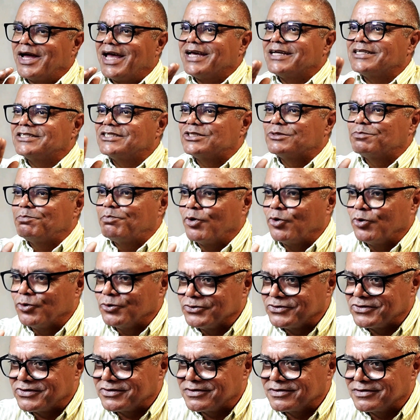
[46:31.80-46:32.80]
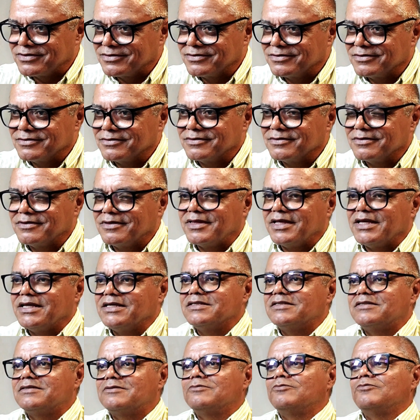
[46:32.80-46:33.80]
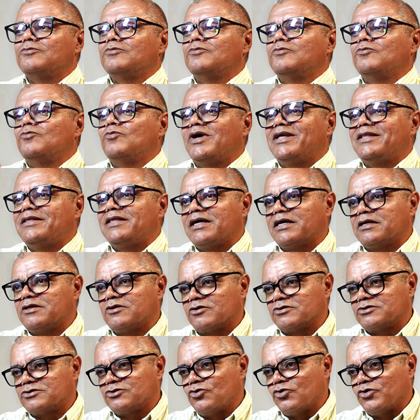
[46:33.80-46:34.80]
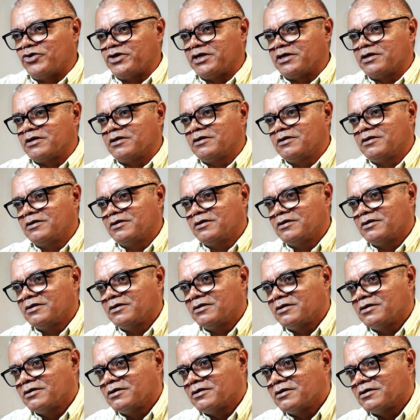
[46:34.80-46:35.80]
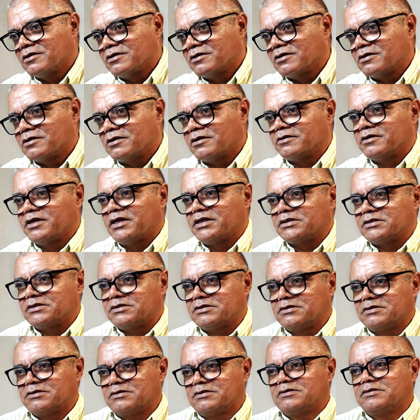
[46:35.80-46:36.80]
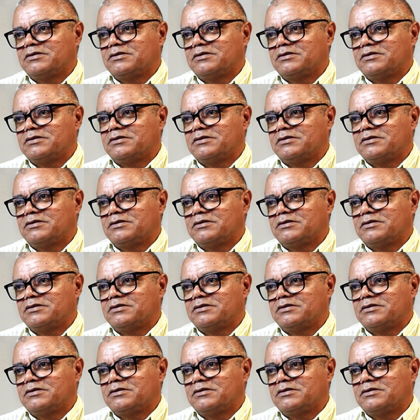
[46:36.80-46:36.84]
expose things when they're not going correct.